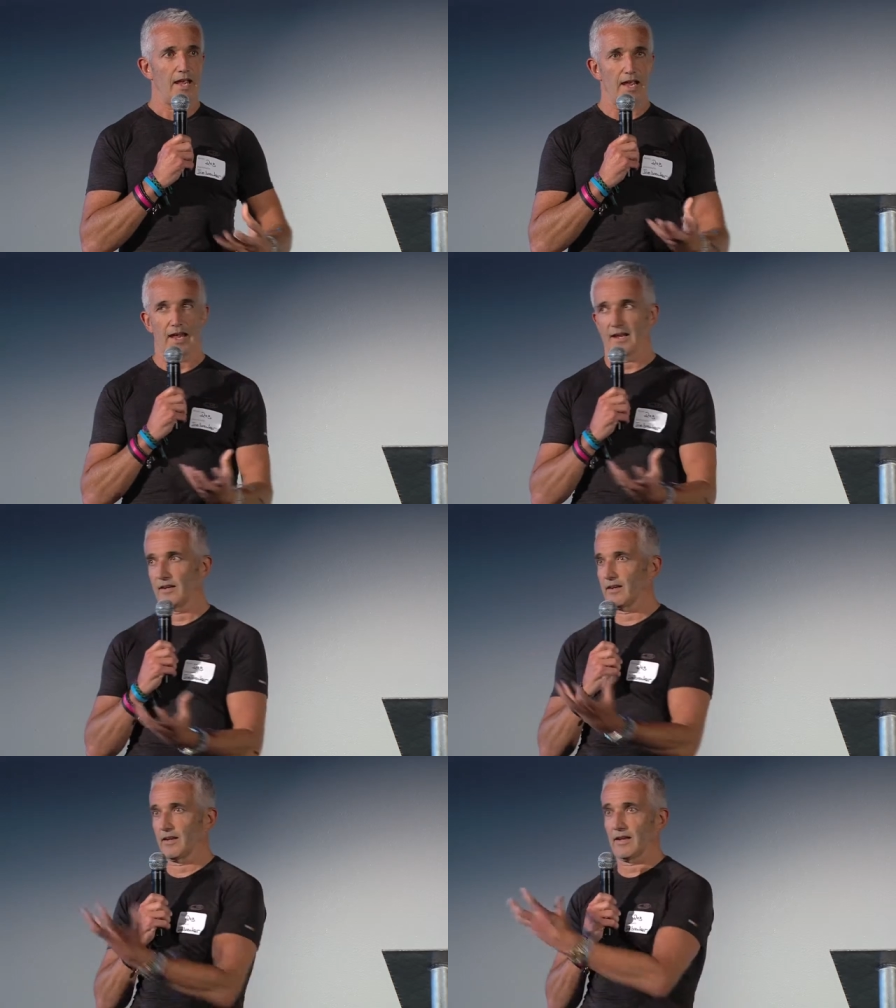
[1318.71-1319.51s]

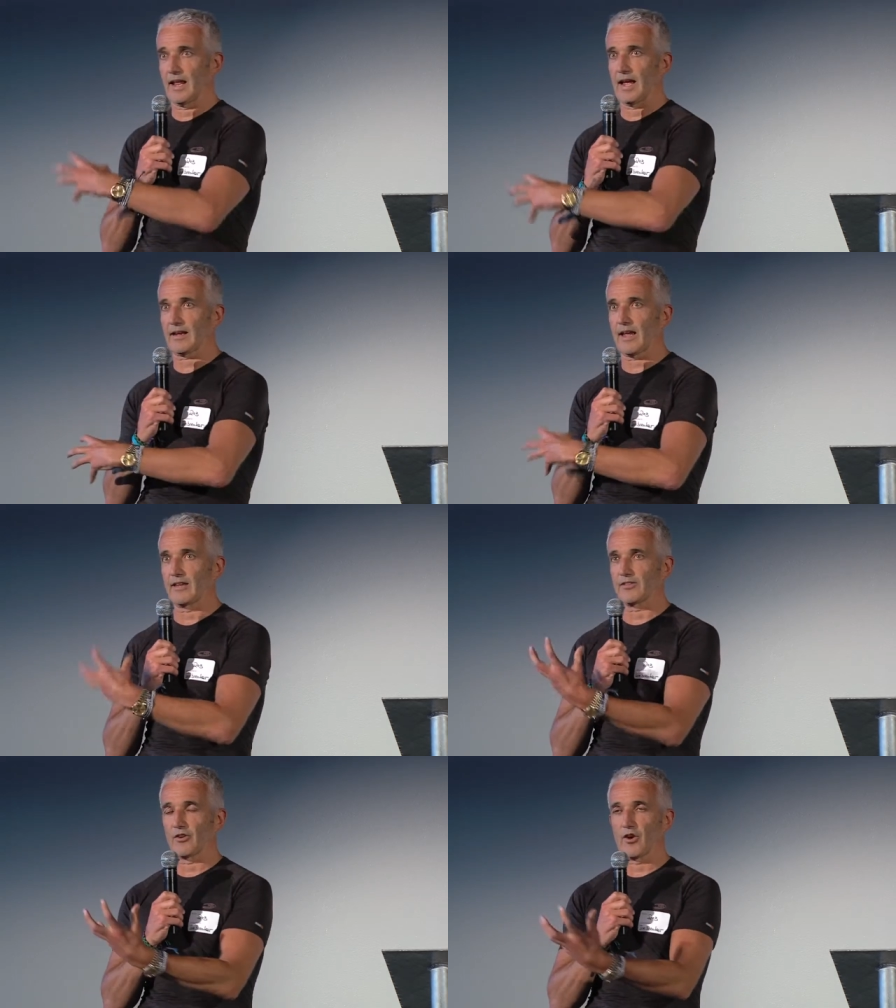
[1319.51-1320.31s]
And in our
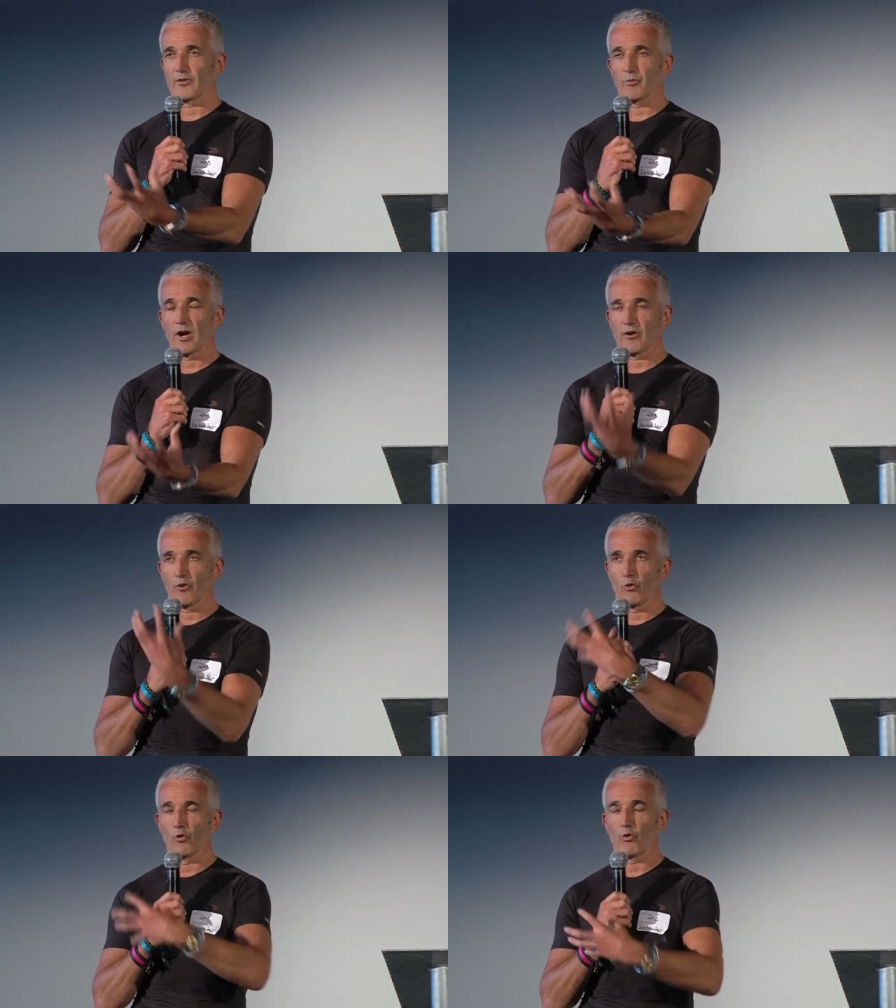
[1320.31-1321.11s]
case at
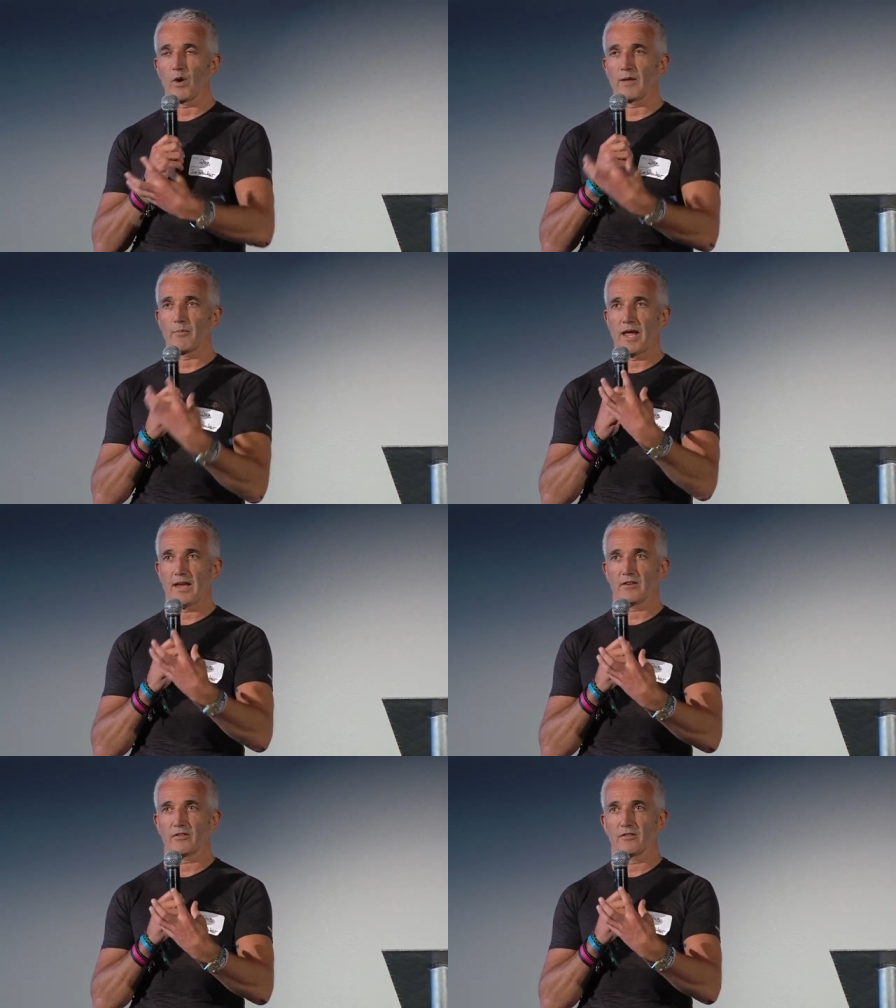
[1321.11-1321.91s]
Icebreaker, all the way
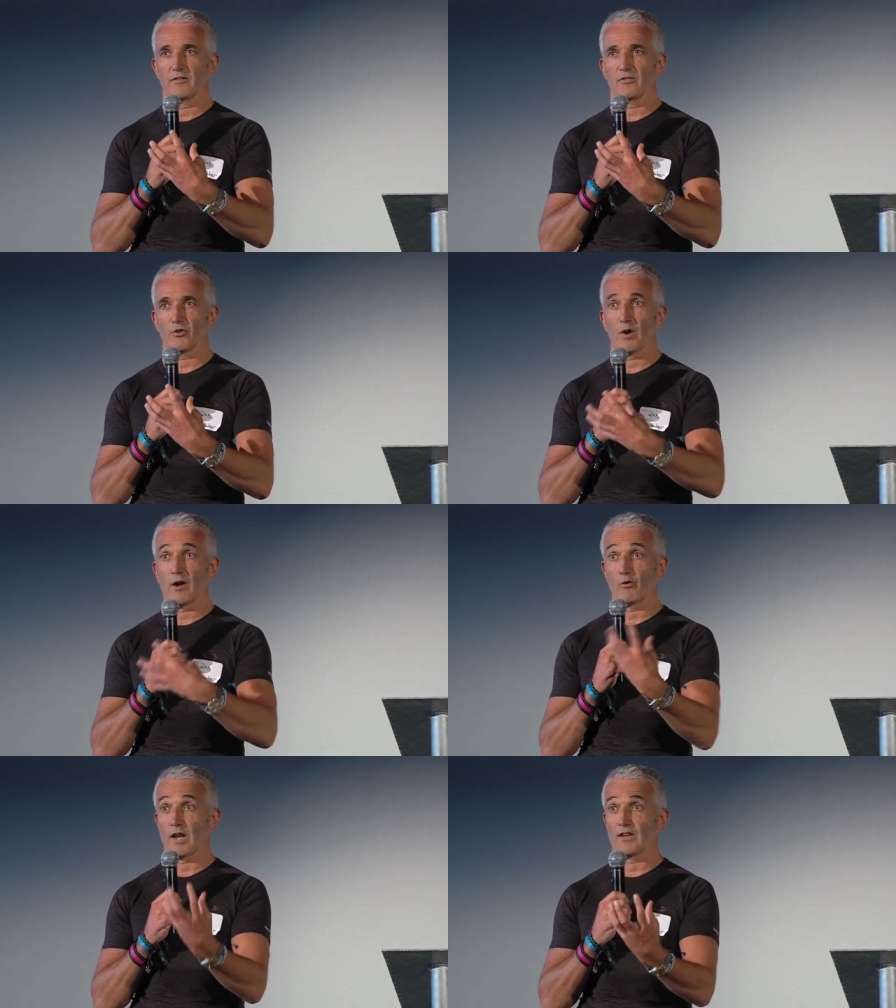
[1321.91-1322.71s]
back to
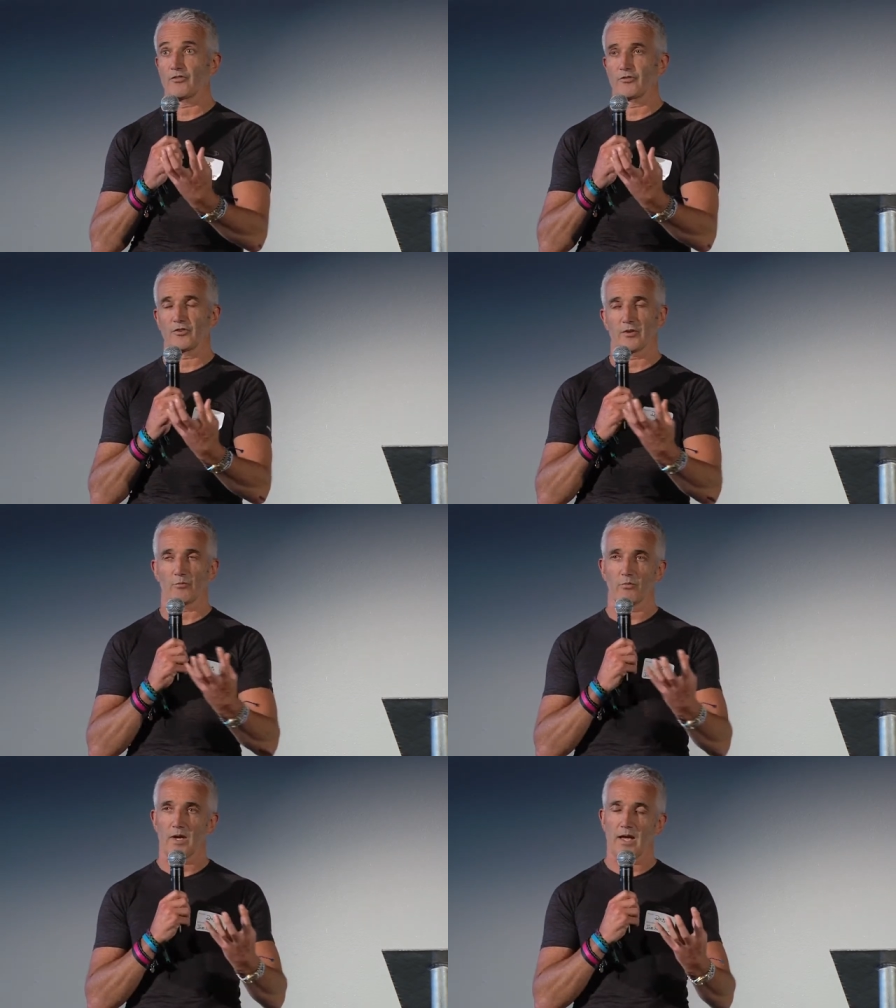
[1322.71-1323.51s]
our
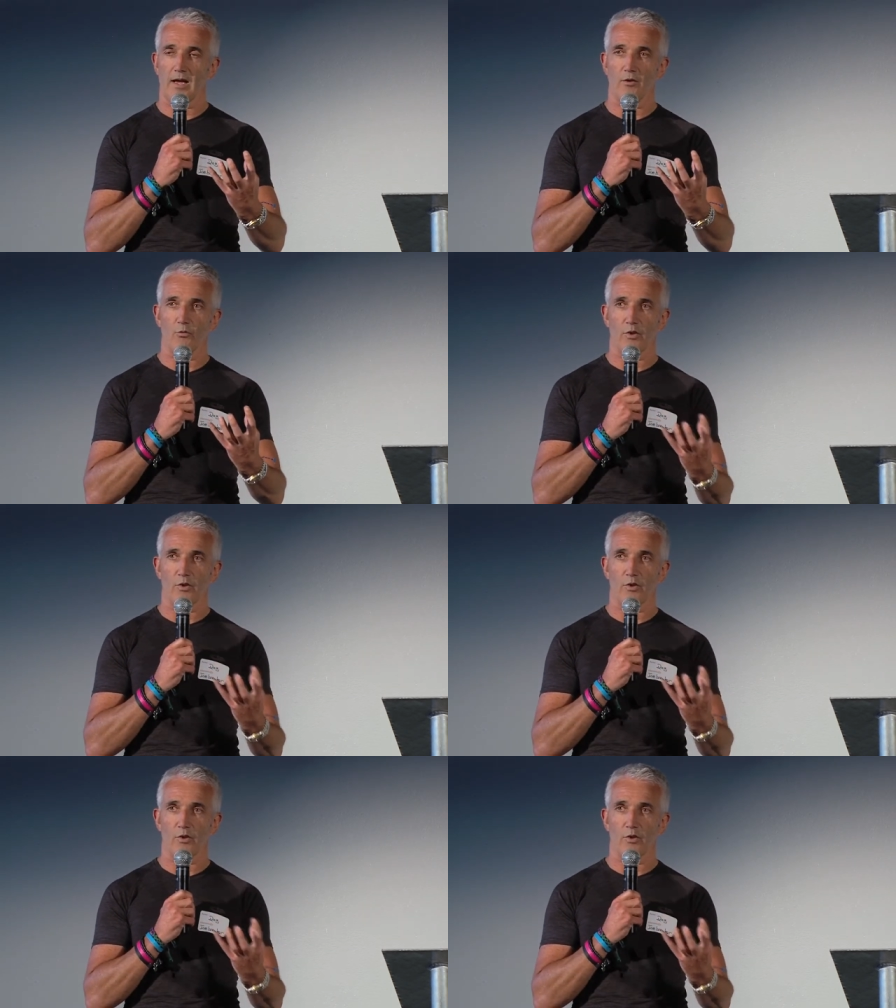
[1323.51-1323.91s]
relationship uh,